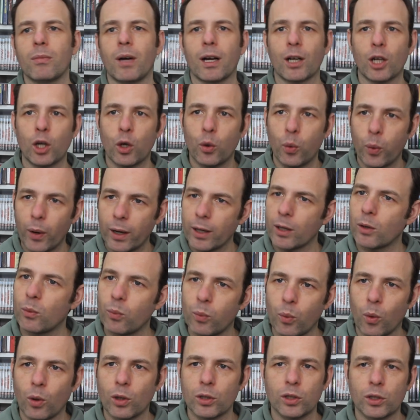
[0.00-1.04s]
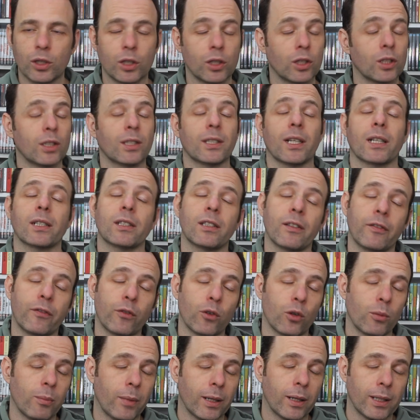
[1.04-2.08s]
a quick watch at just
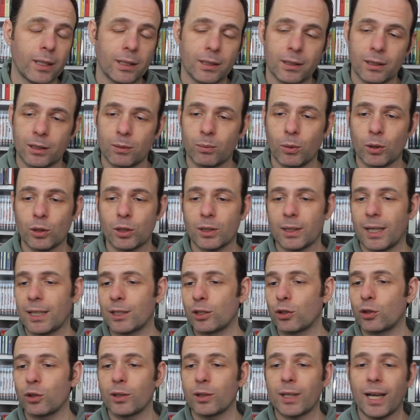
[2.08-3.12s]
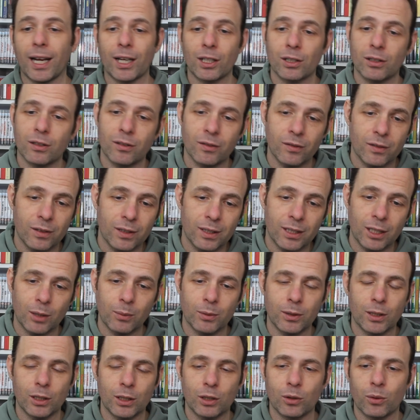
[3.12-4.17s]
64 minutes, as much as it has good action
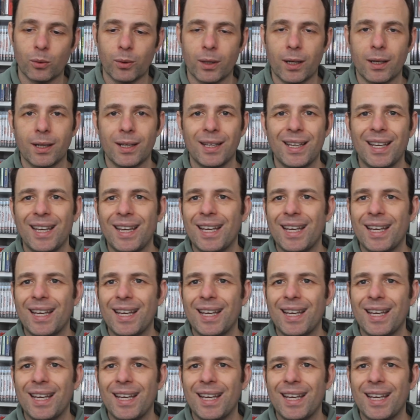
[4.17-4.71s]
sequences and all that,